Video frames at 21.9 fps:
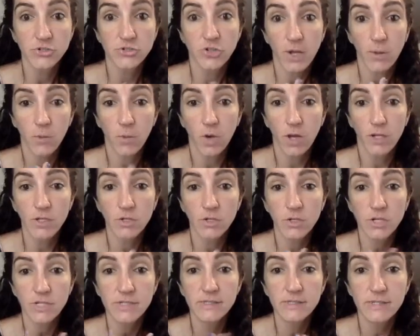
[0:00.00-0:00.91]
So I want you
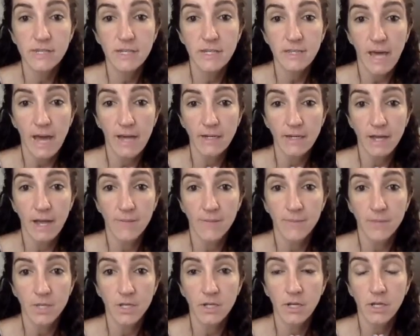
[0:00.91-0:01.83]
to see that.
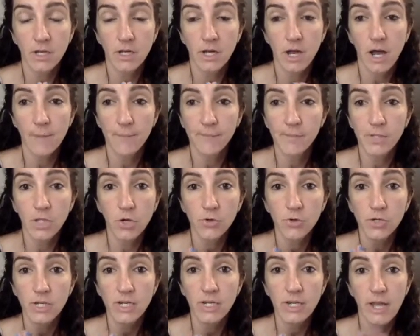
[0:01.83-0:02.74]
I'm going to
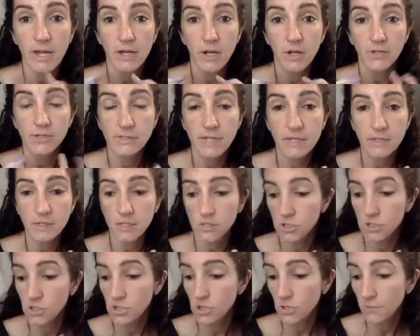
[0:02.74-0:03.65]
upload it and I'll send it
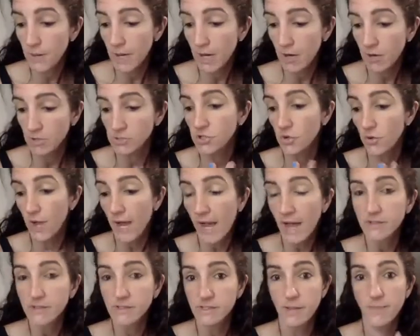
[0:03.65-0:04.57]
to your parents. So
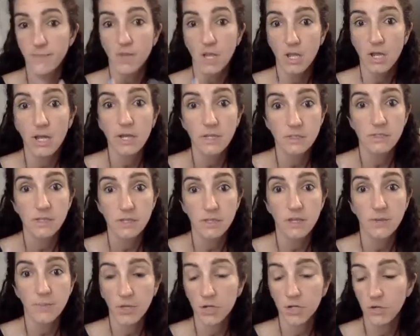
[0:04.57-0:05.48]
ask them, can I see
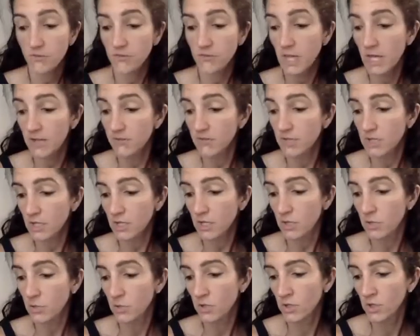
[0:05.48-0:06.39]
the butterfly
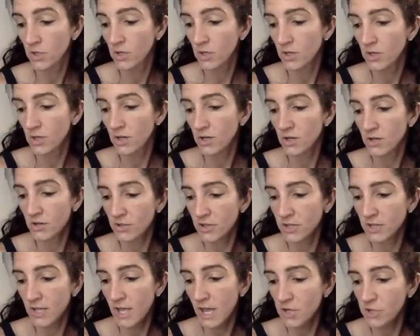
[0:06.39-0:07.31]
video or
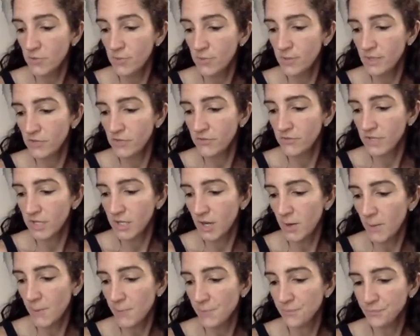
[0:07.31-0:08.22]
the caterpillar
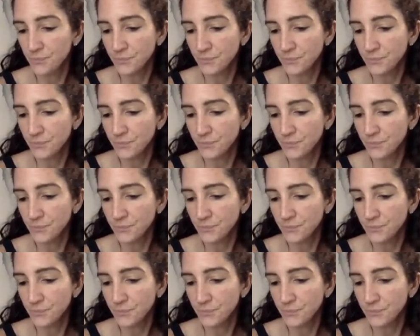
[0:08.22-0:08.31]
video?